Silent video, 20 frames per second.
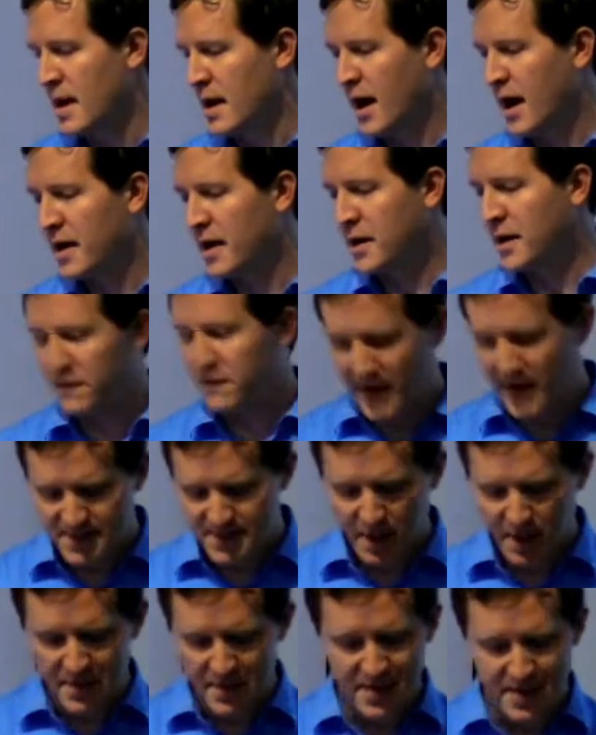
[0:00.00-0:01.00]
Uh, another fact
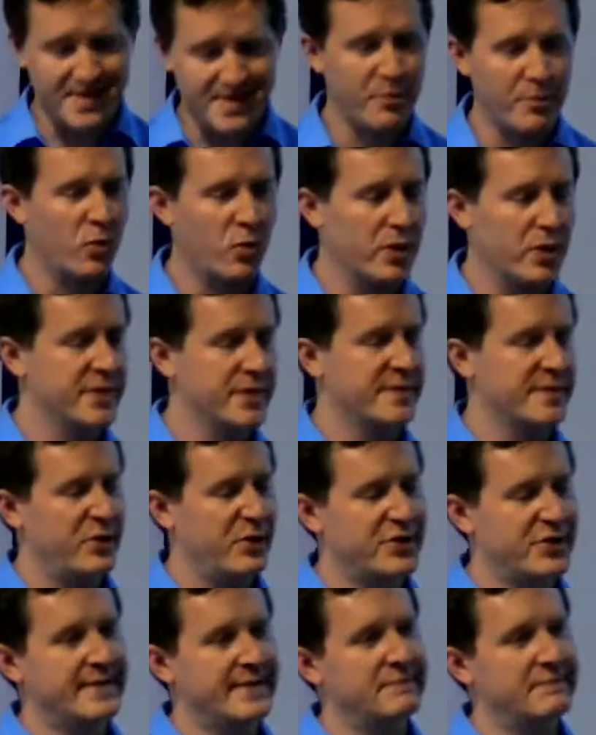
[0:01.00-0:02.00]
about me is I'm a words
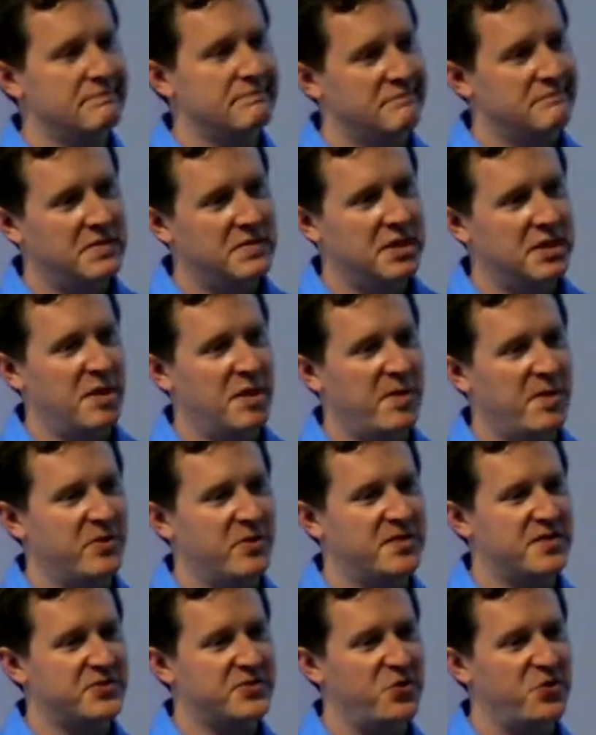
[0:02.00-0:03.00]
person. Um, I
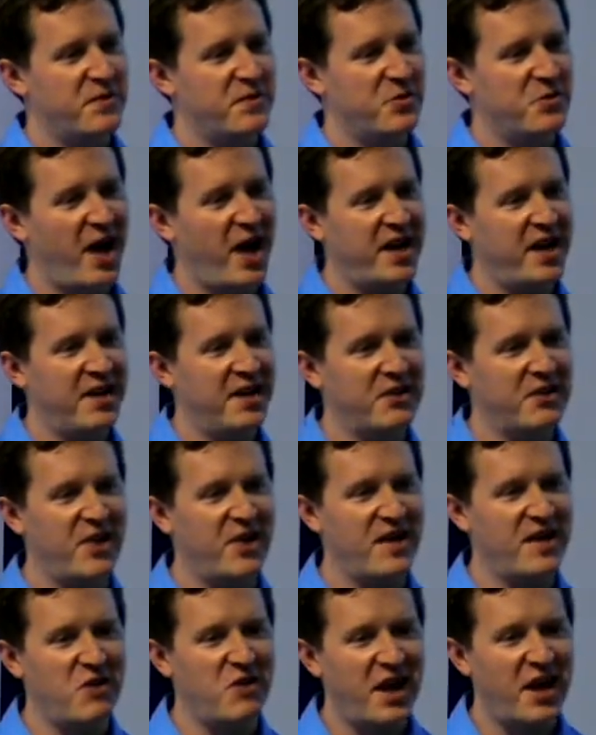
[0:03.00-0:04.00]
went to school for writing,
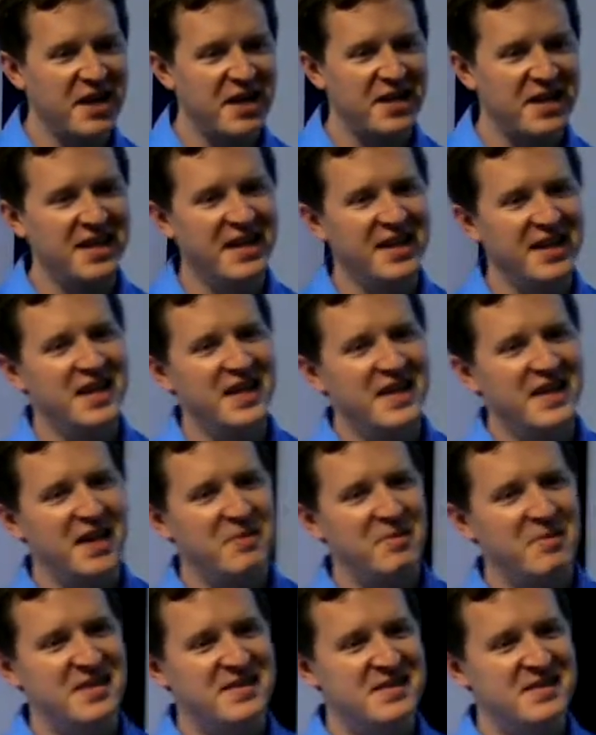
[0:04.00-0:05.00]
creative writing.
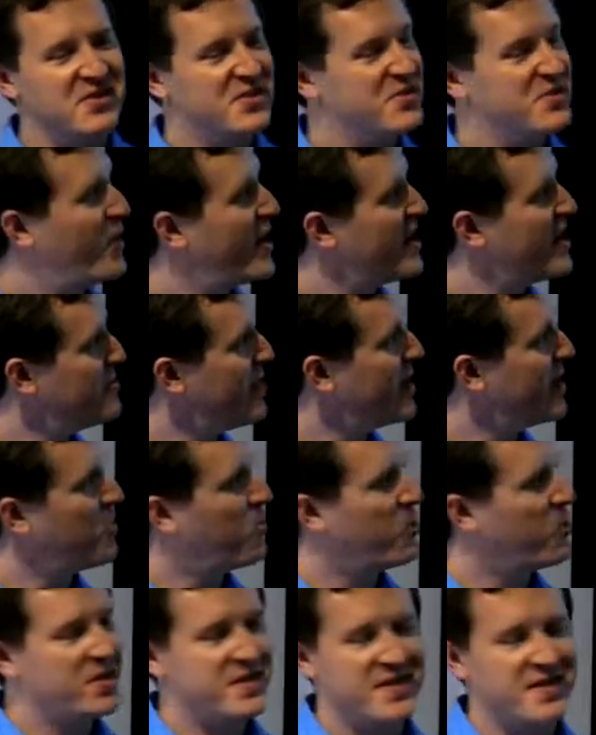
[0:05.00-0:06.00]
That means there's way too many
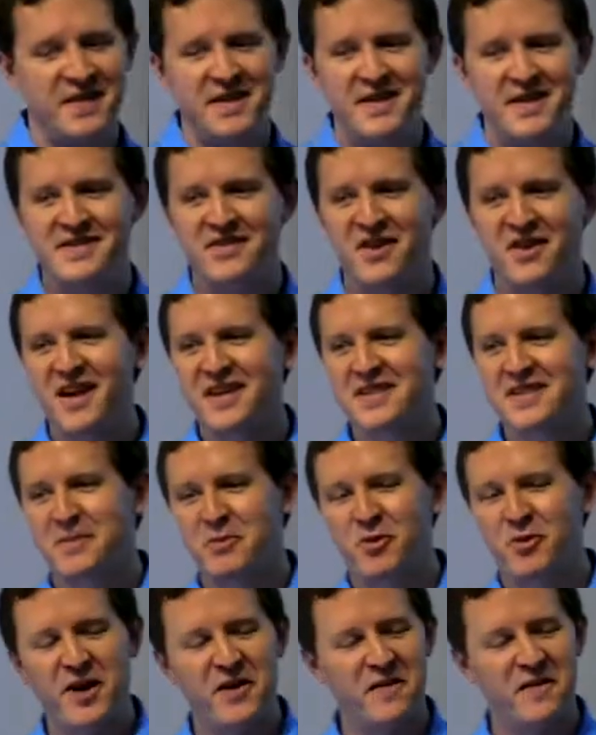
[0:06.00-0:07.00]
words on these slides.
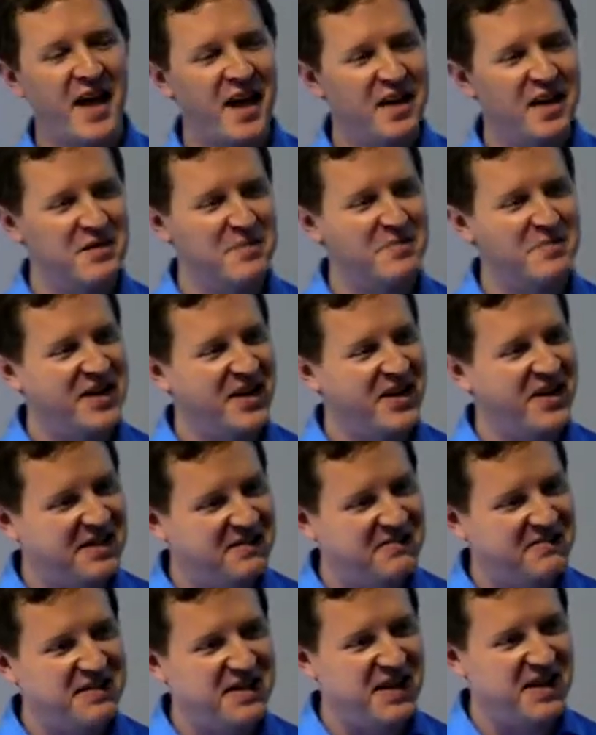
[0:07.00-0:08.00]
I'm aware of that. I'm sorry.
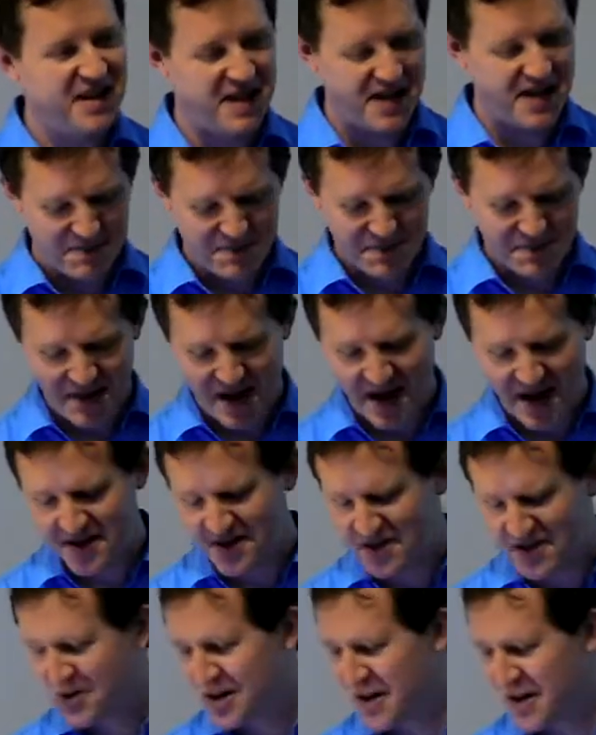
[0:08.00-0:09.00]
Uh, uh
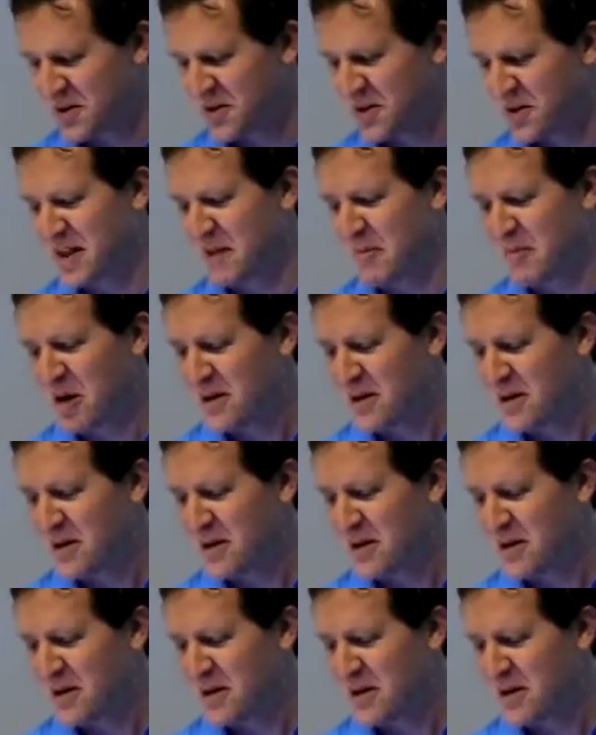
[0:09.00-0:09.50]
you don't have to read them